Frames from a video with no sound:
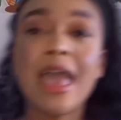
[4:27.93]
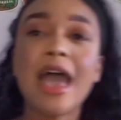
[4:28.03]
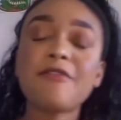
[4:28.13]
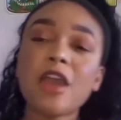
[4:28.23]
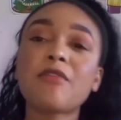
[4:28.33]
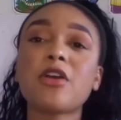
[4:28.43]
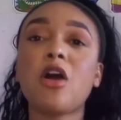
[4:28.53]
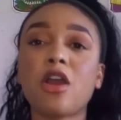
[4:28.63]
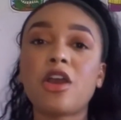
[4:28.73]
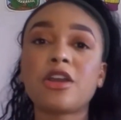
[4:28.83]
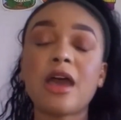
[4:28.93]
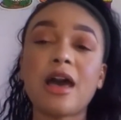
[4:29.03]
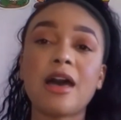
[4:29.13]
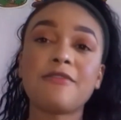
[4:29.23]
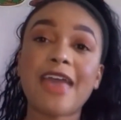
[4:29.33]
have you ever heard
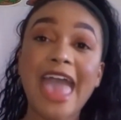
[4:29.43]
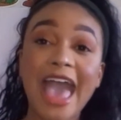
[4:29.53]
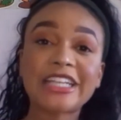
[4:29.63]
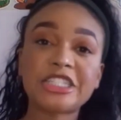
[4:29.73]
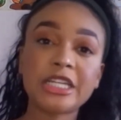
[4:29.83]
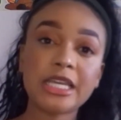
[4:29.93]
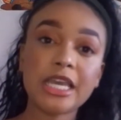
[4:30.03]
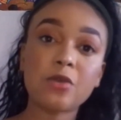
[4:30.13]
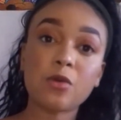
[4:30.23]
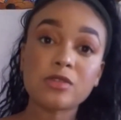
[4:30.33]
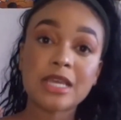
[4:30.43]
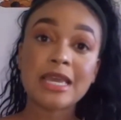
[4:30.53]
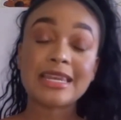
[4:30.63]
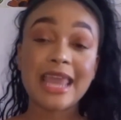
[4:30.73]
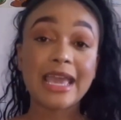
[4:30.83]
of action equals
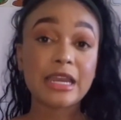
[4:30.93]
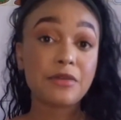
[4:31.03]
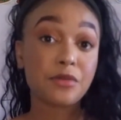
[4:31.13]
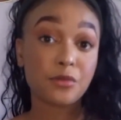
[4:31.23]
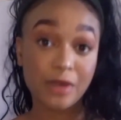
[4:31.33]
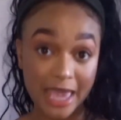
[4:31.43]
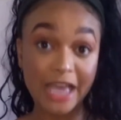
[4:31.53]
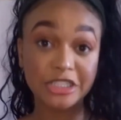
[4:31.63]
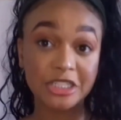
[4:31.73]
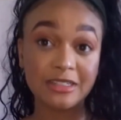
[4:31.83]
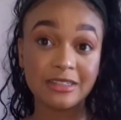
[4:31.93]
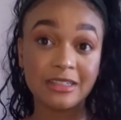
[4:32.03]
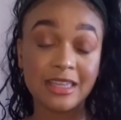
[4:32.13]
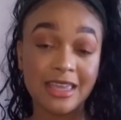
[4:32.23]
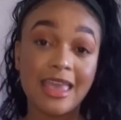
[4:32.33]
negative reaction?
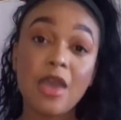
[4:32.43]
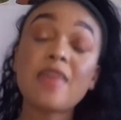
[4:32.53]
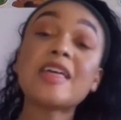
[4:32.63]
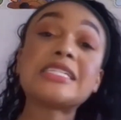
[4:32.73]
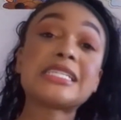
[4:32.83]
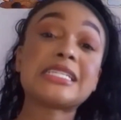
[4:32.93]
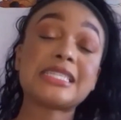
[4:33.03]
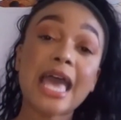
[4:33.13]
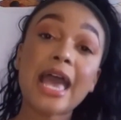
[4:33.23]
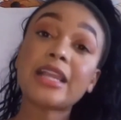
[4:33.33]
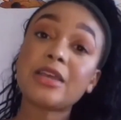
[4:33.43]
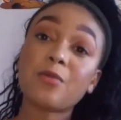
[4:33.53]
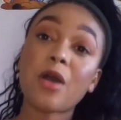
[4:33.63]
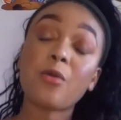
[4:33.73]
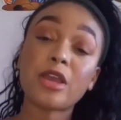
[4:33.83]
That is exactly
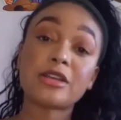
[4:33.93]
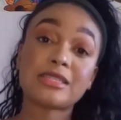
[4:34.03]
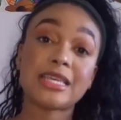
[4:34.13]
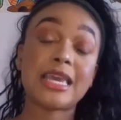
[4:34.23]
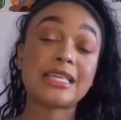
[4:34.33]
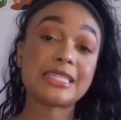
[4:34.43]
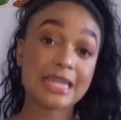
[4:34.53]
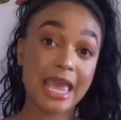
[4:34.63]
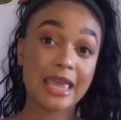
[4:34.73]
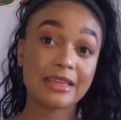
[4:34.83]
what we are seeing today.